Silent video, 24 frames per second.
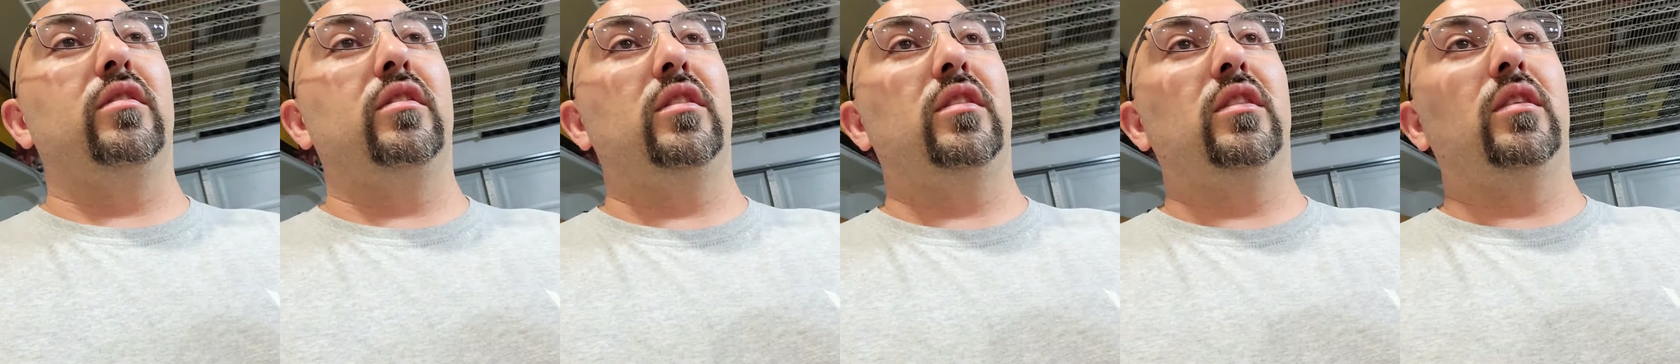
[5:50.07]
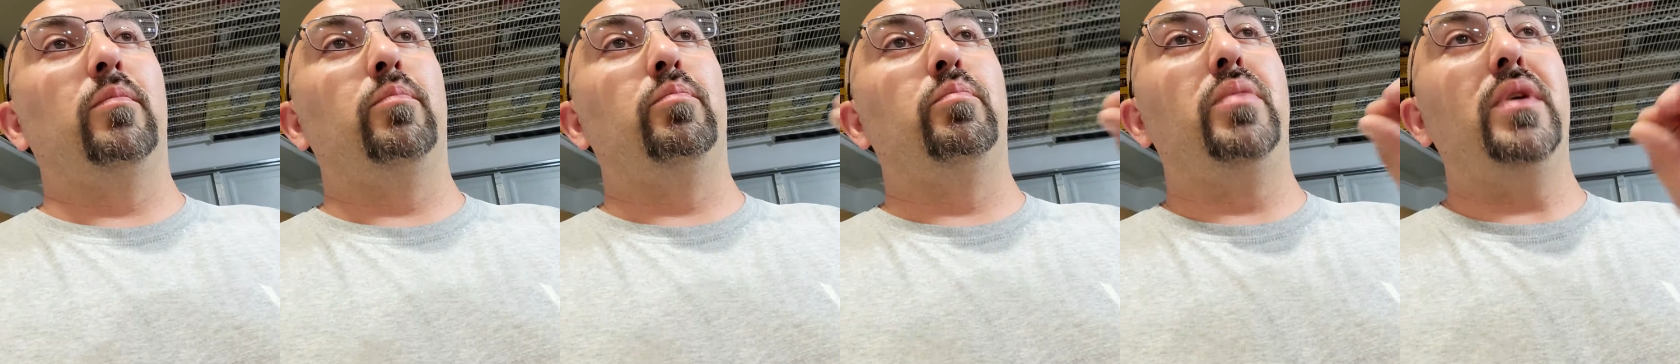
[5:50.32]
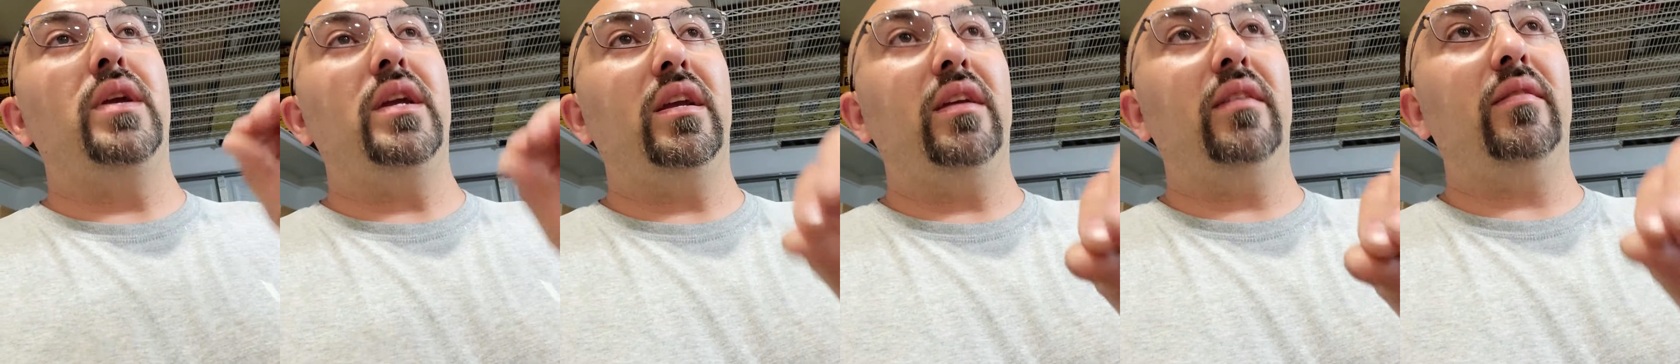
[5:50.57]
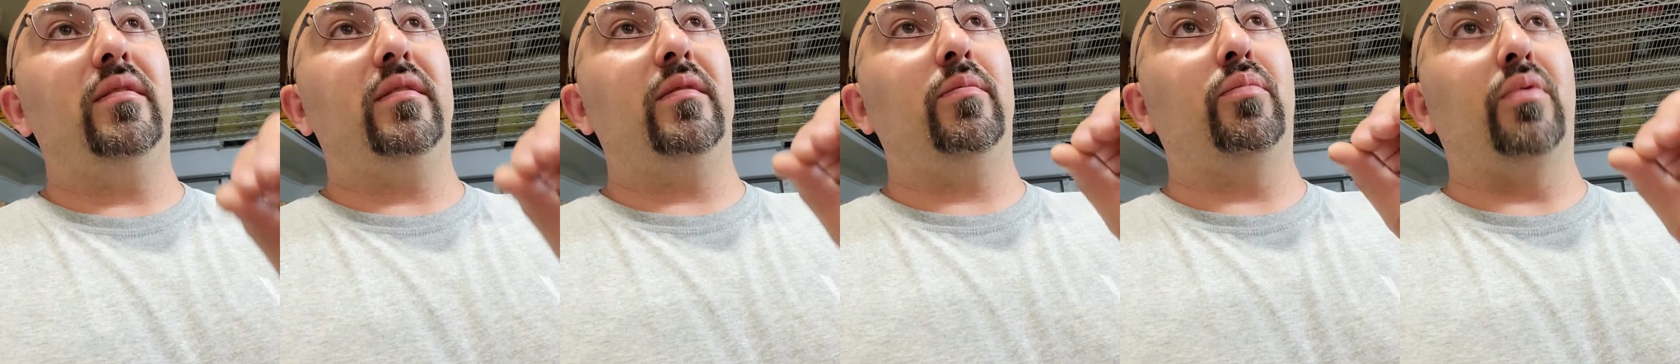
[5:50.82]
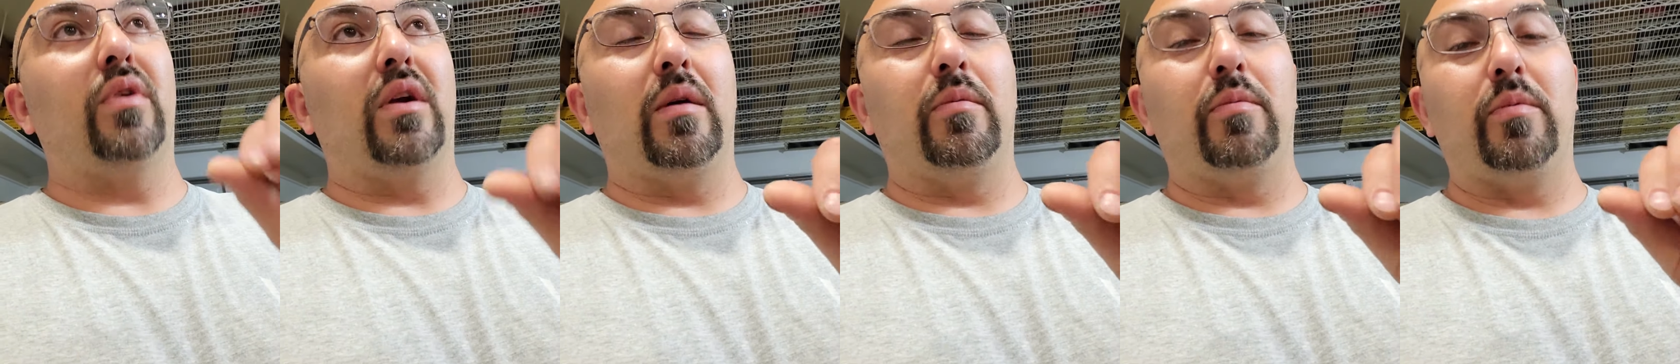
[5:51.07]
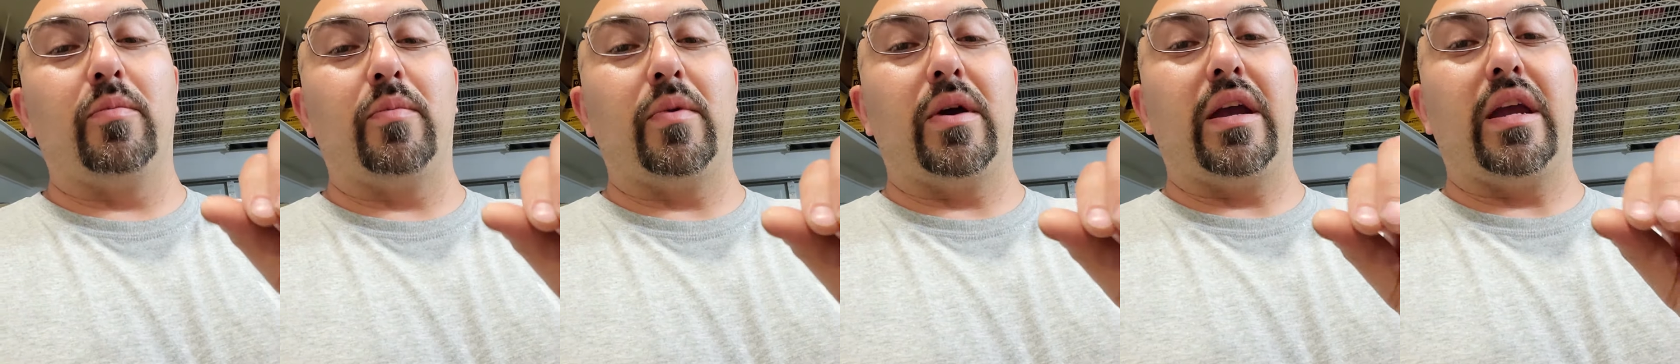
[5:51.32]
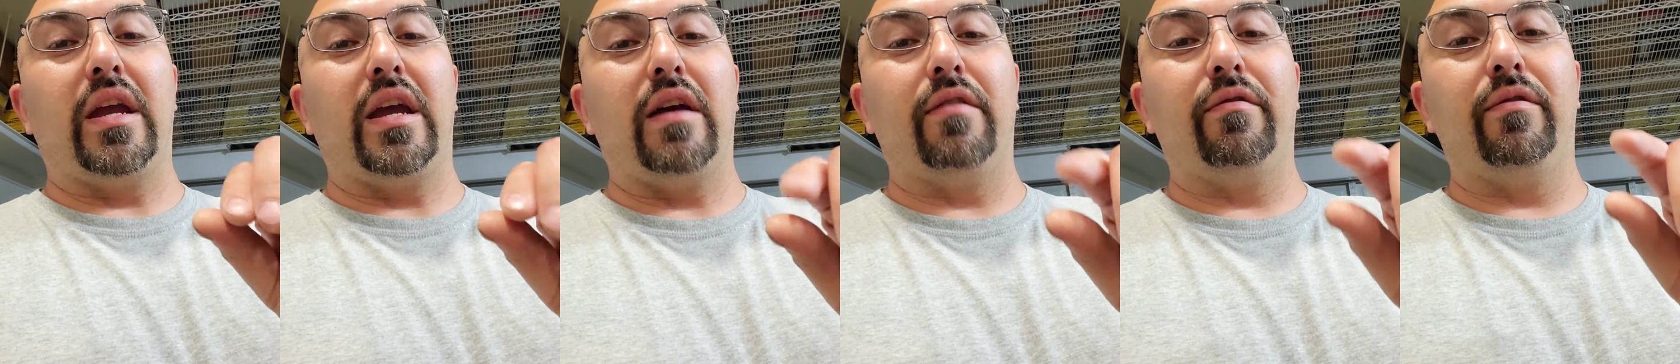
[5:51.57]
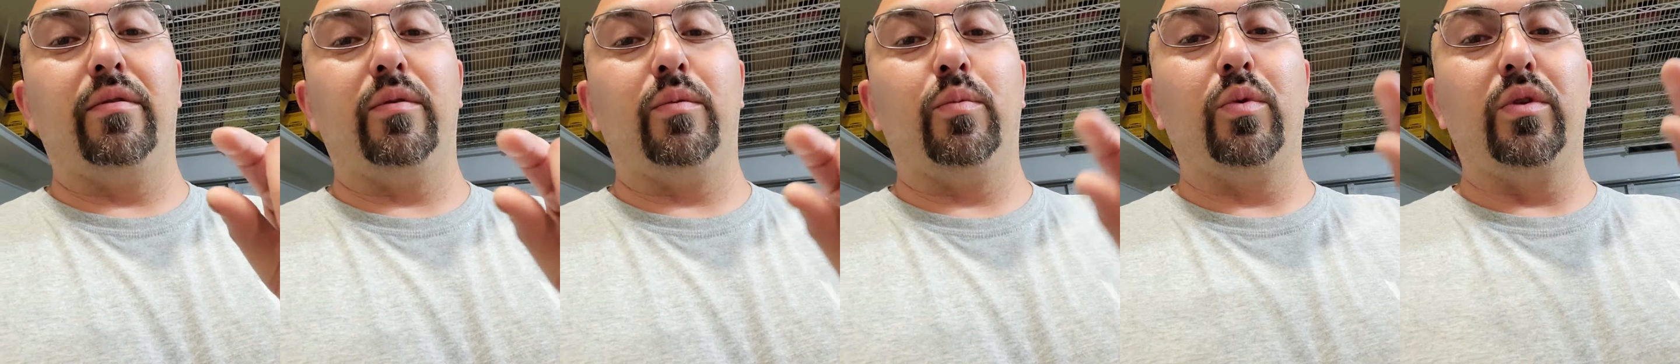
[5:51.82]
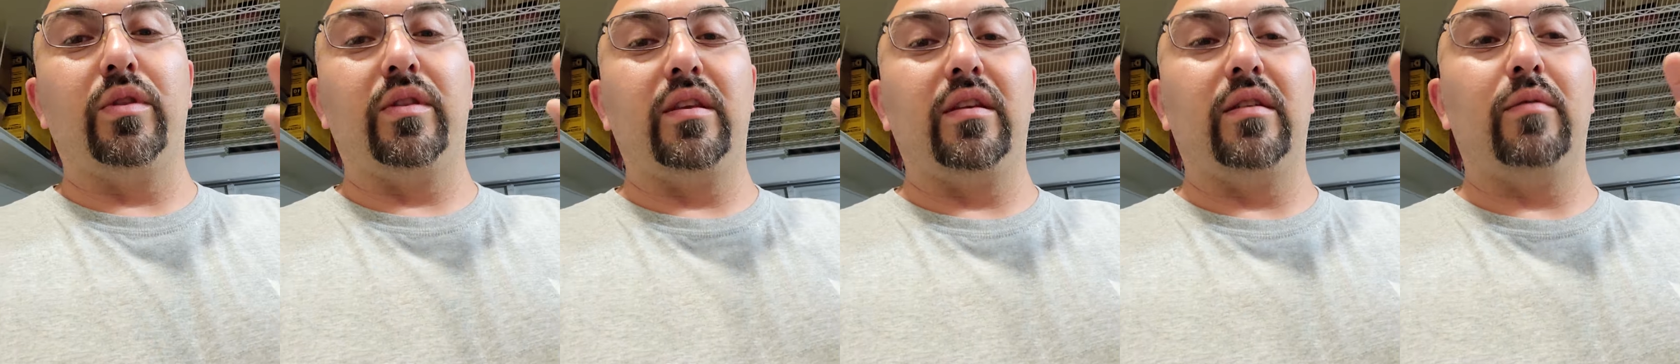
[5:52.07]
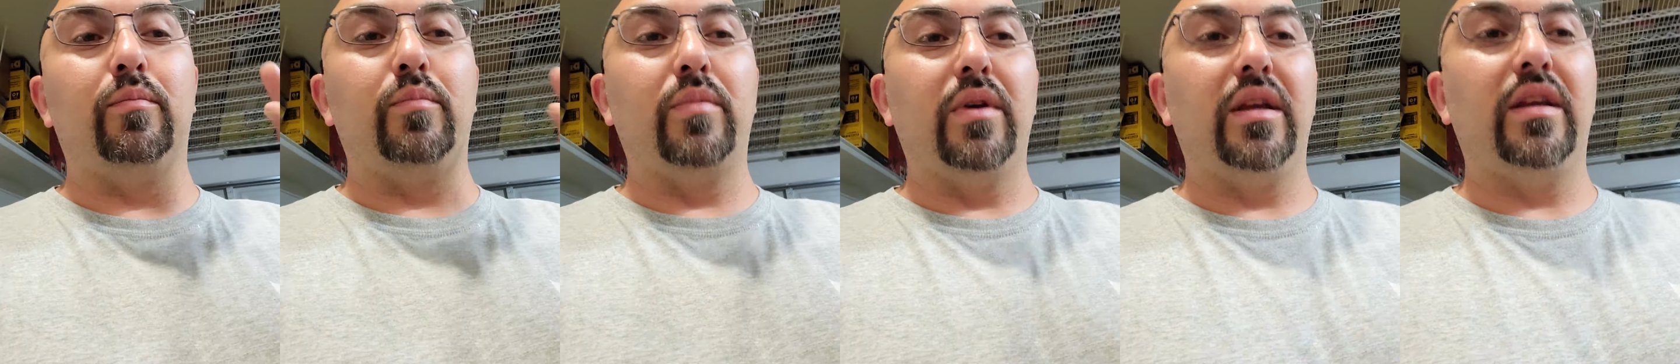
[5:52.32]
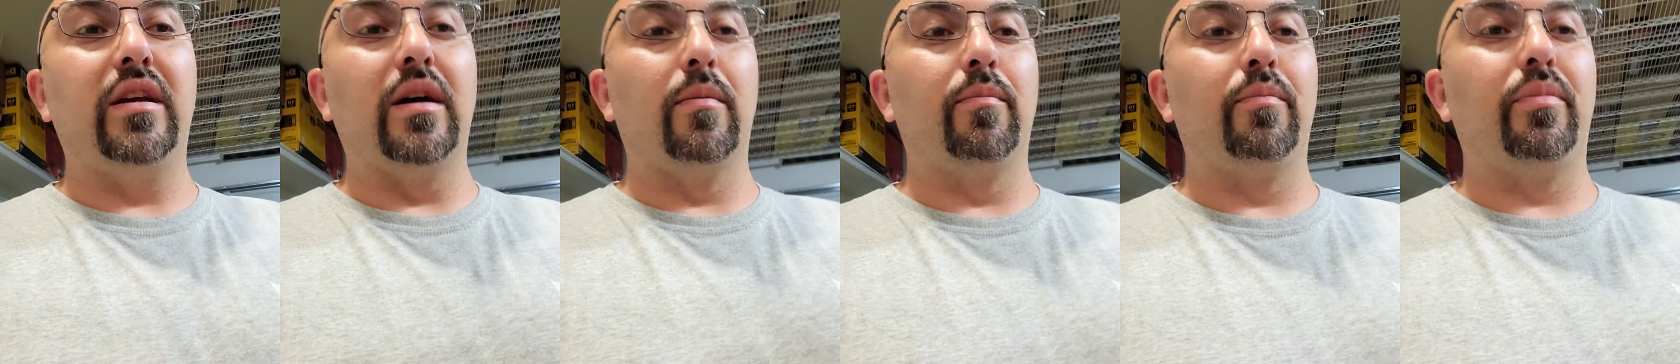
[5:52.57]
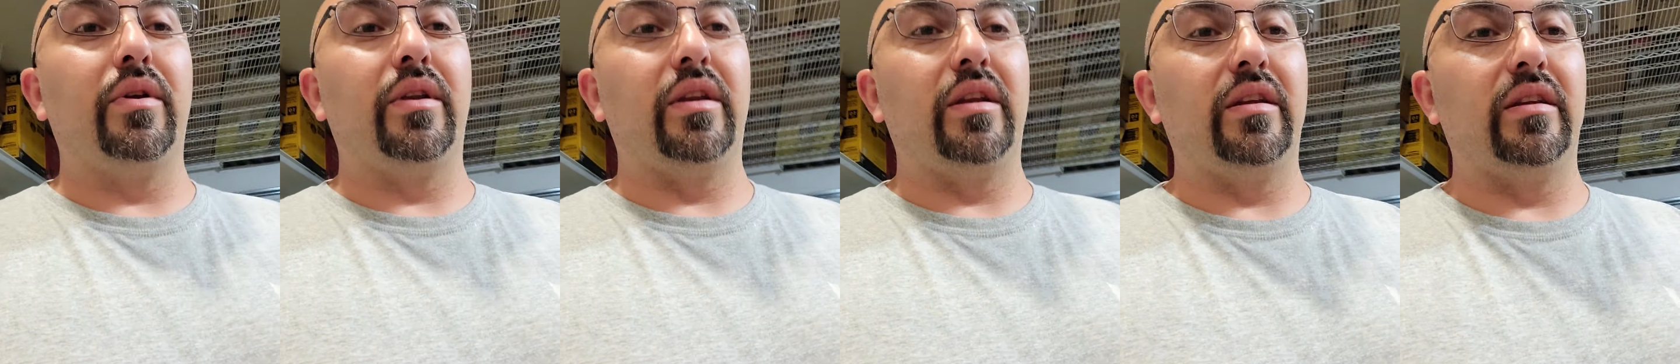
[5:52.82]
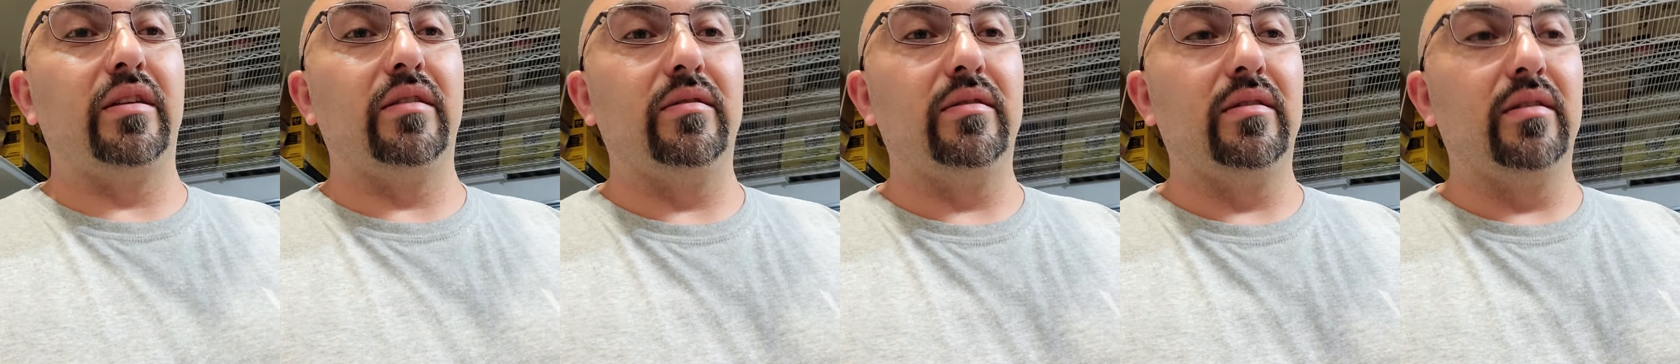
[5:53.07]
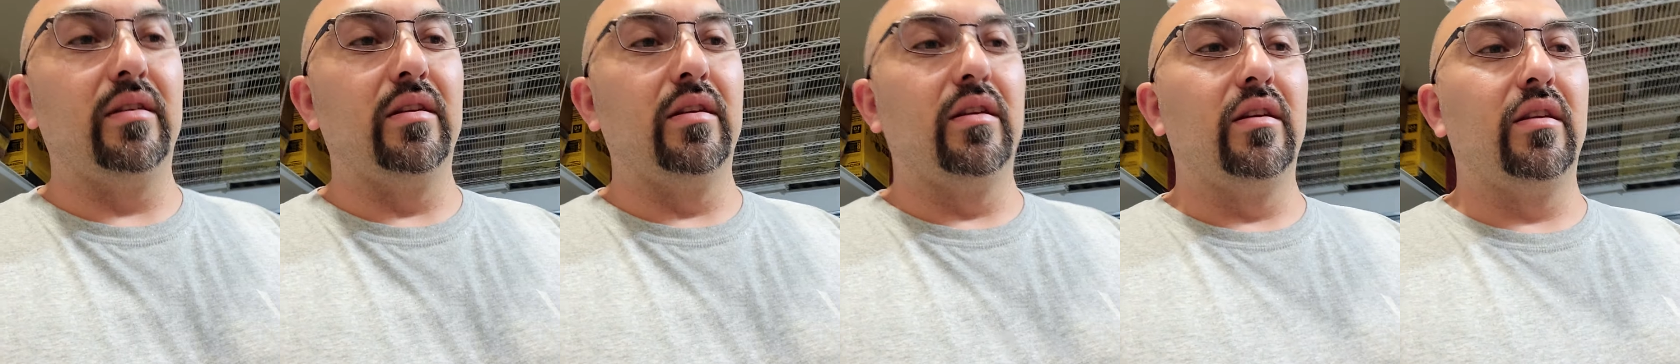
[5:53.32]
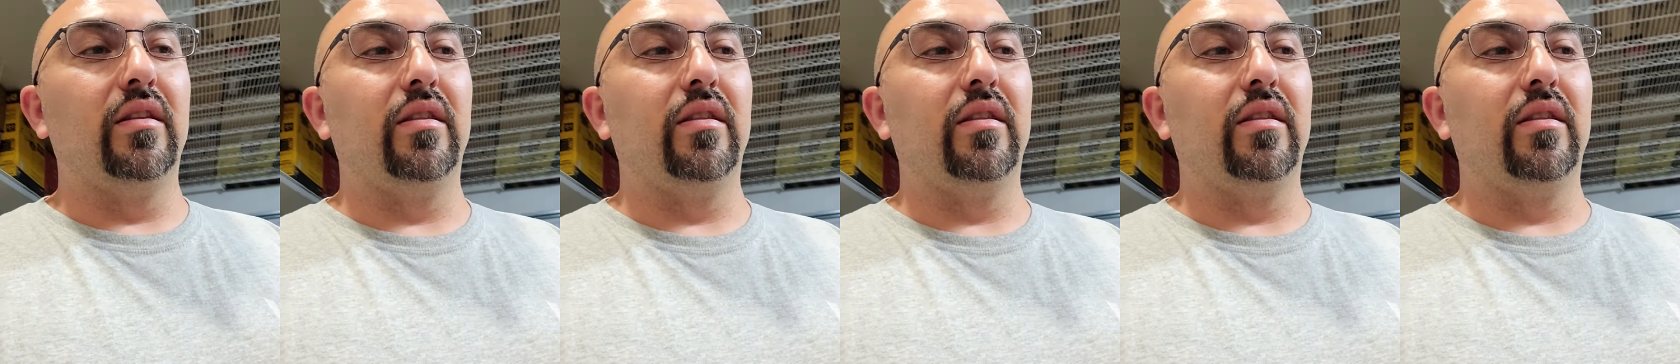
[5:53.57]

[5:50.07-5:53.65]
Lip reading: The biggest problem I have is with these big companies